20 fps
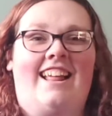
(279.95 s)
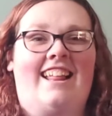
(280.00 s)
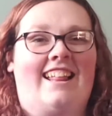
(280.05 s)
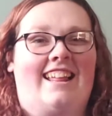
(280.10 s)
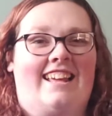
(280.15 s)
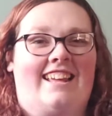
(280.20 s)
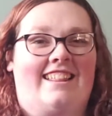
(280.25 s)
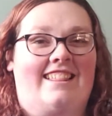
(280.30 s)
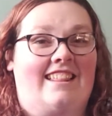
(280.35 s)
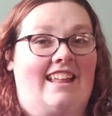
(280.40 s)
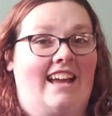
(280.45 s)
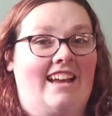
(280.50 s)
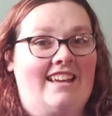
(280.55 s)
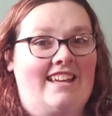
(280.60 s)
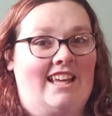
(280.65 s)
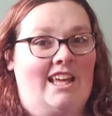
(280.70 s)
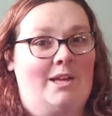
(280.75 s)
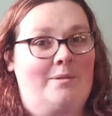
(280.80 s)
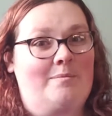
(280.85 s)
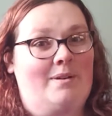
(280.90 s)
Like, that
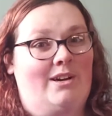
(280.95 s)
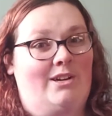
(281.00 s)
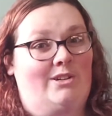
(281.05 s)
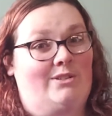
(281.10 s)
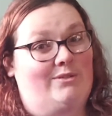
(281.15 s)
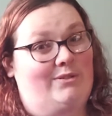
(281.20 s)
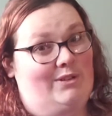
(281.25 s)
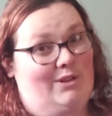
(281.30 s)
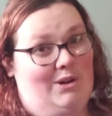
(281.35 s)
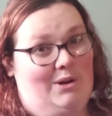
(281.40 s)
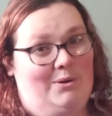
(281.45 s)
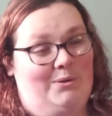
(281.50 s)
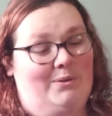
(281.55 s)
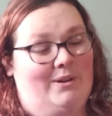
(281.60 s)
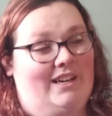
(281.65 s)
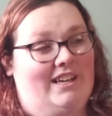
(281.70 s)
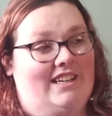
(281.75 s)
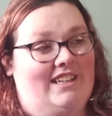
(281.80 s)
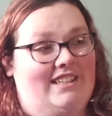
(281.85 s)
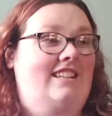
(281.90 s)
came out of
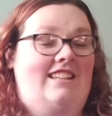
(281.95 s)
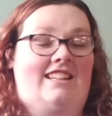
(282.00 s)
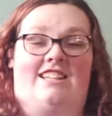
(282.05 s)
nowhere.